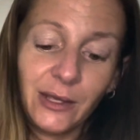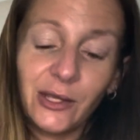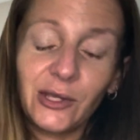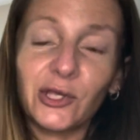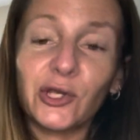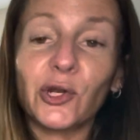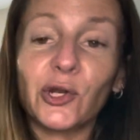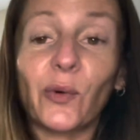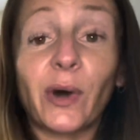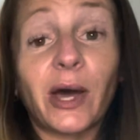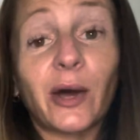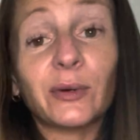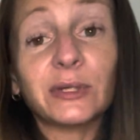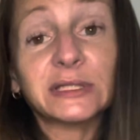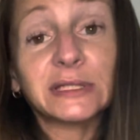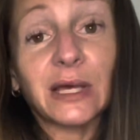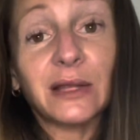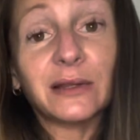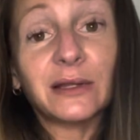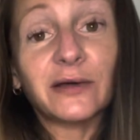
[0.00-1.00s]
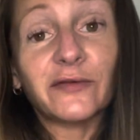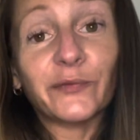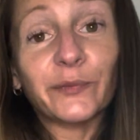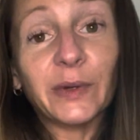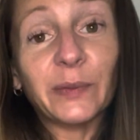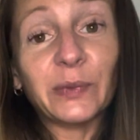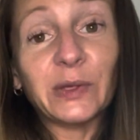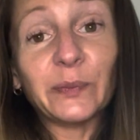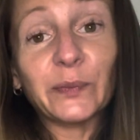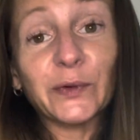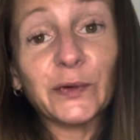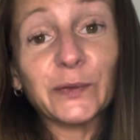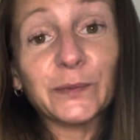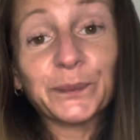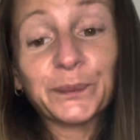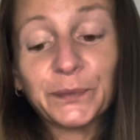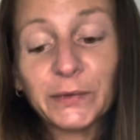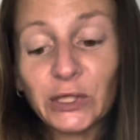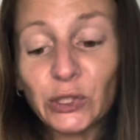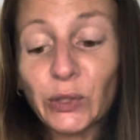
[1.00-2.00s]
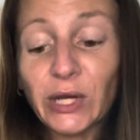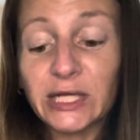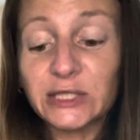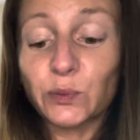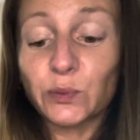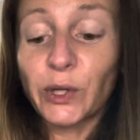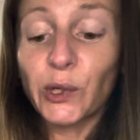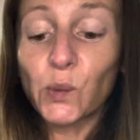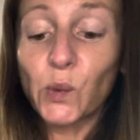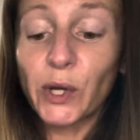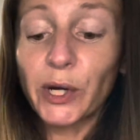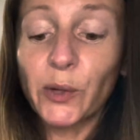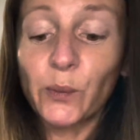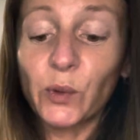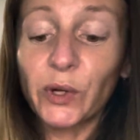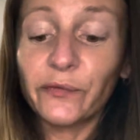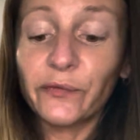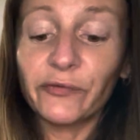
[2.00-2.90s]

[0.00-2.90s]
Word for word: You know what? I always got love for my people. You guys want a one-on-one